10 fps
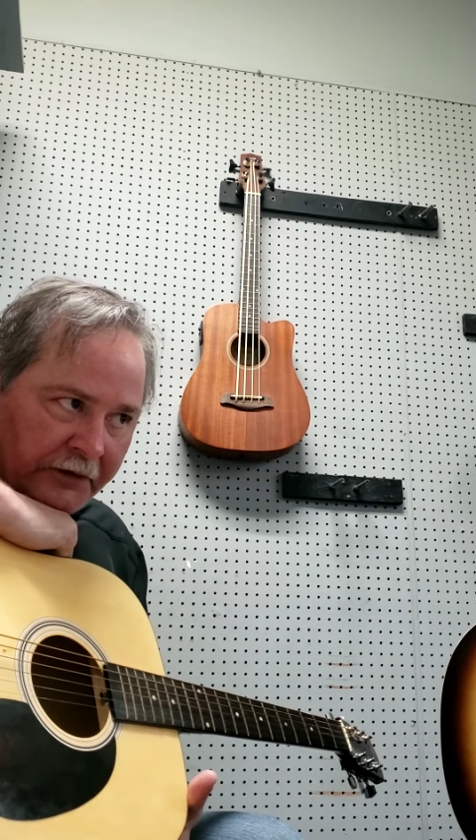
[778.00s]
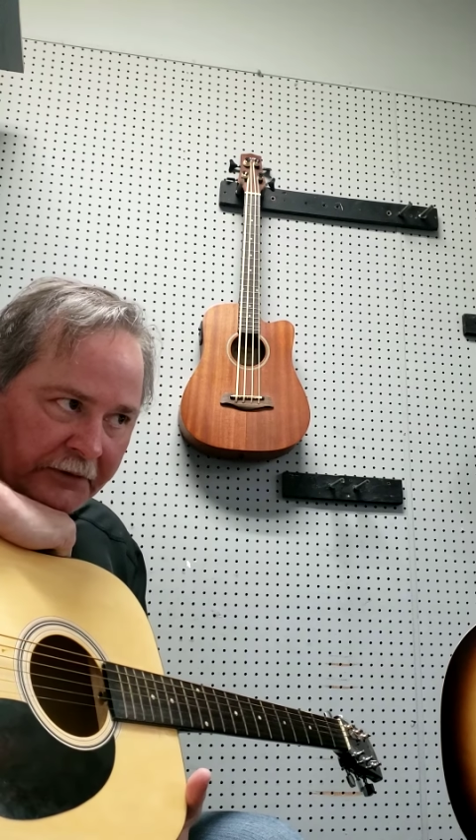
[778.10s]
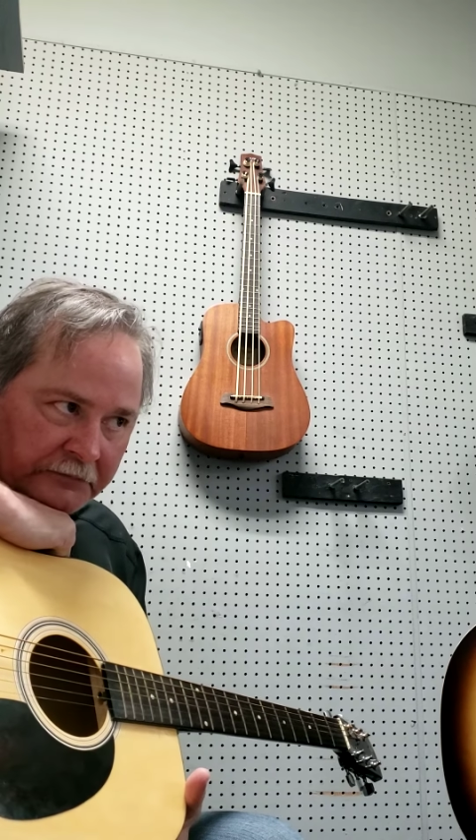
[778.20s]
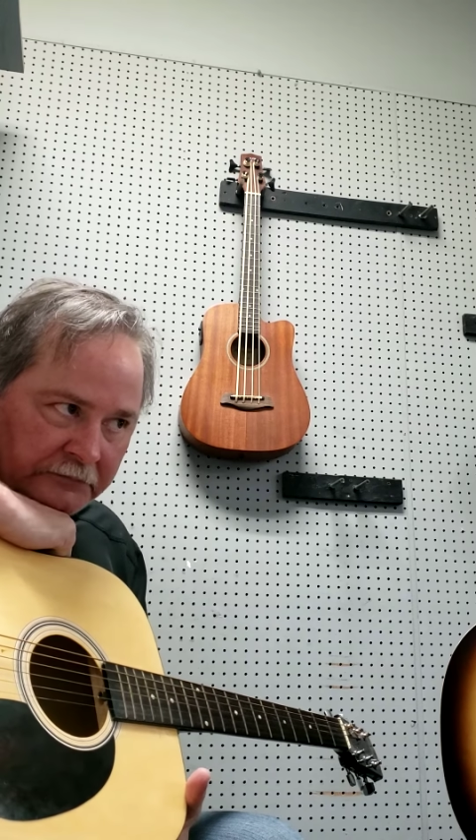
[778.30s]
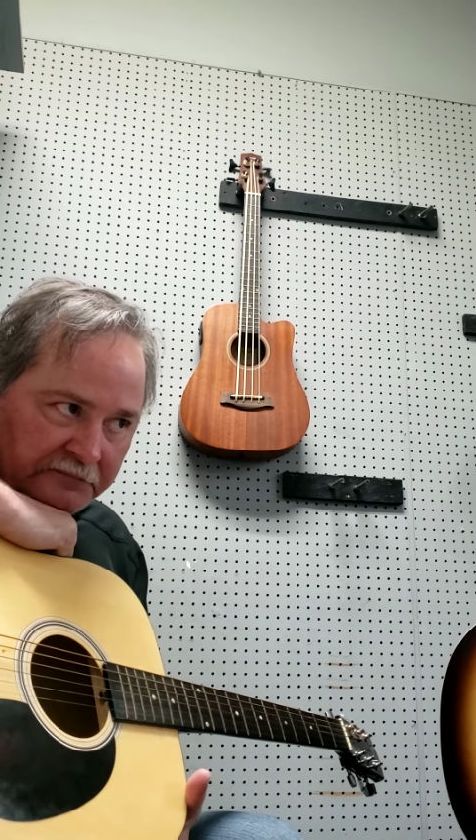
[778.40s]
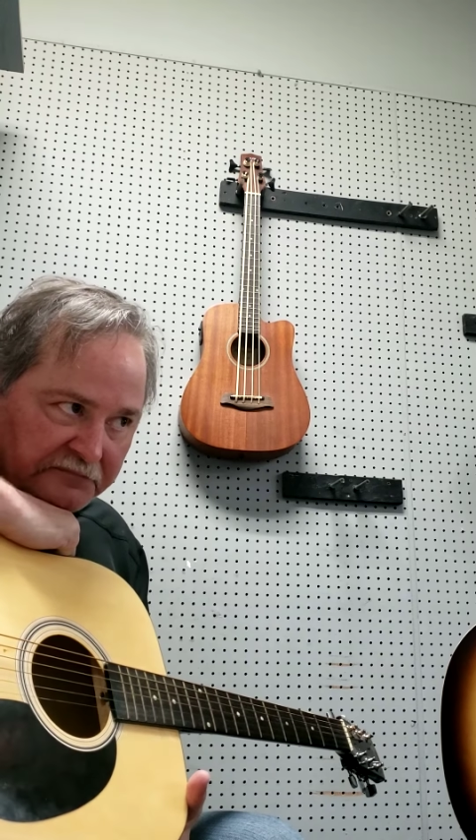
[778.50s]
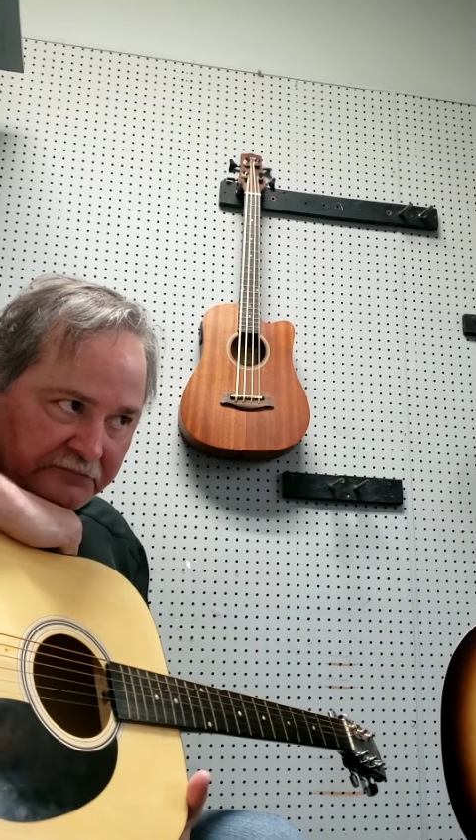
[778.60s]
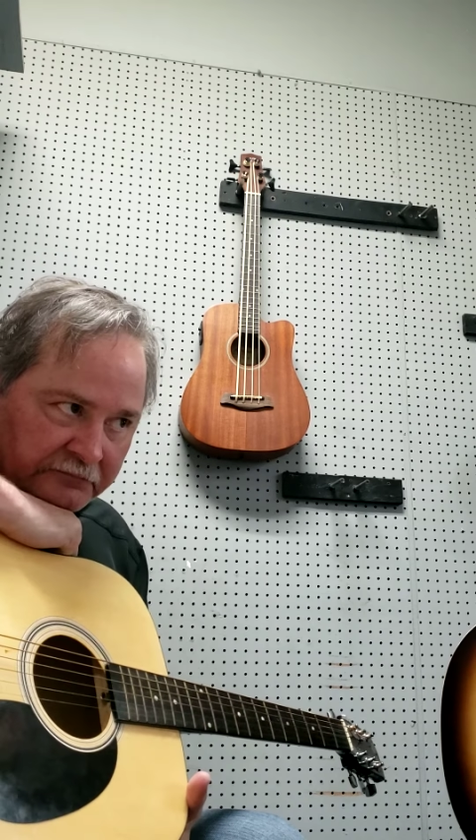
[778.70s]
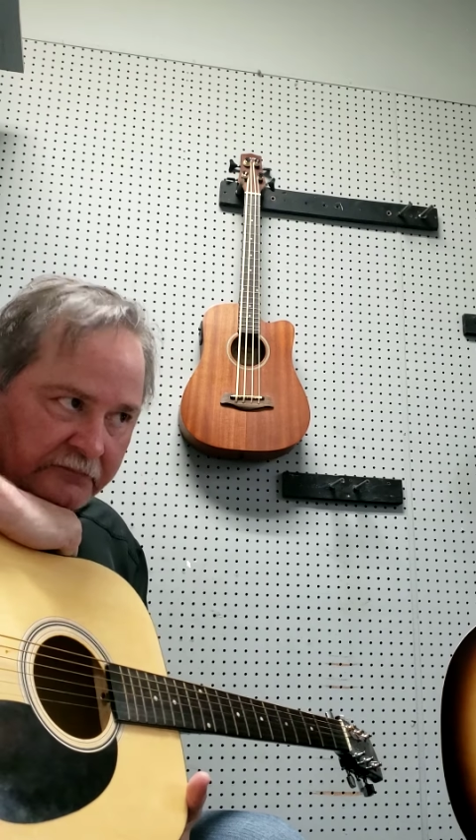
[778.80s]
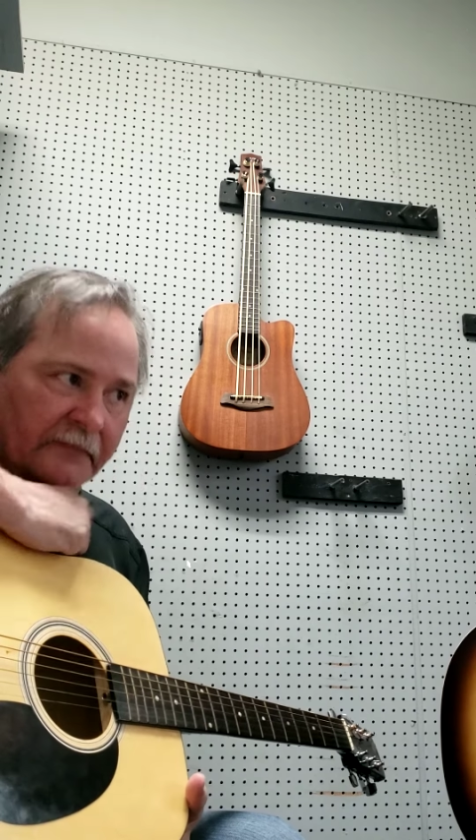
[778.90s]
So
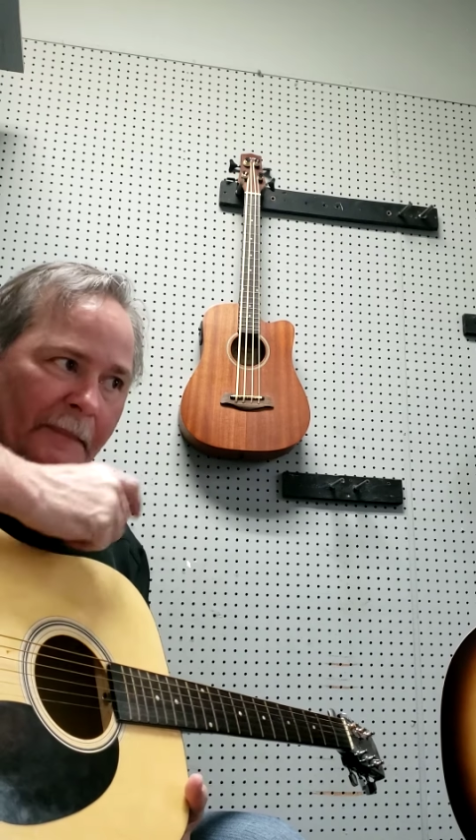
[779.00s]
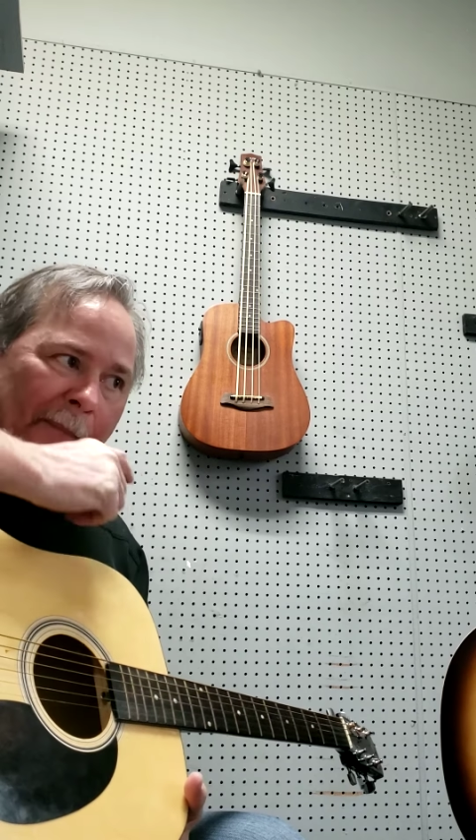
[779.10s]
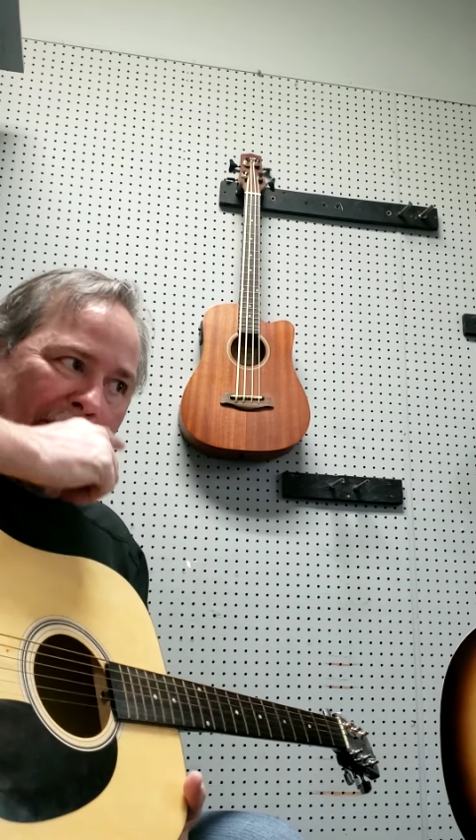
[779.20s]
it's just,